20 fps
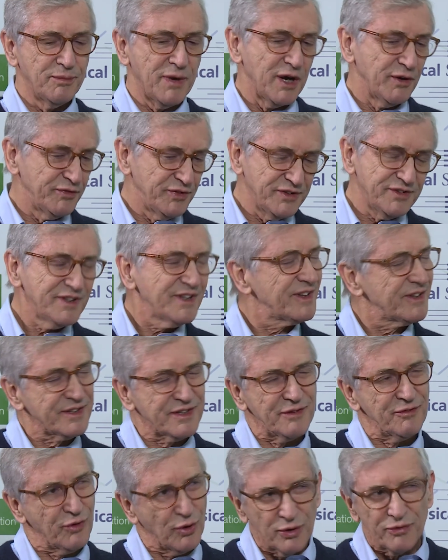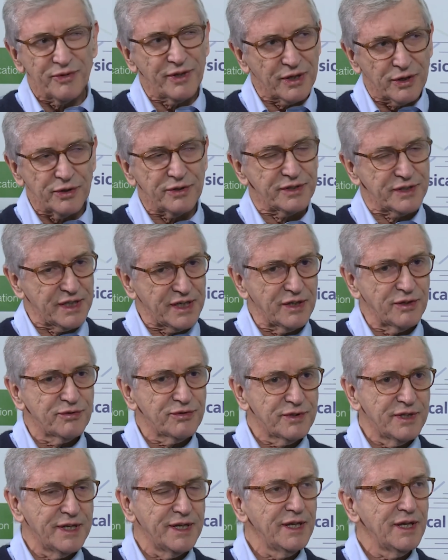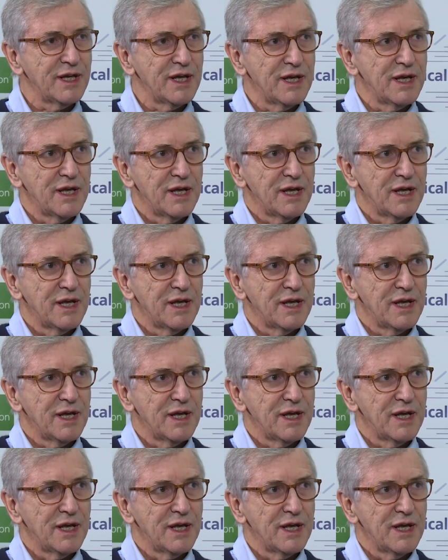biophysics is evolving continuously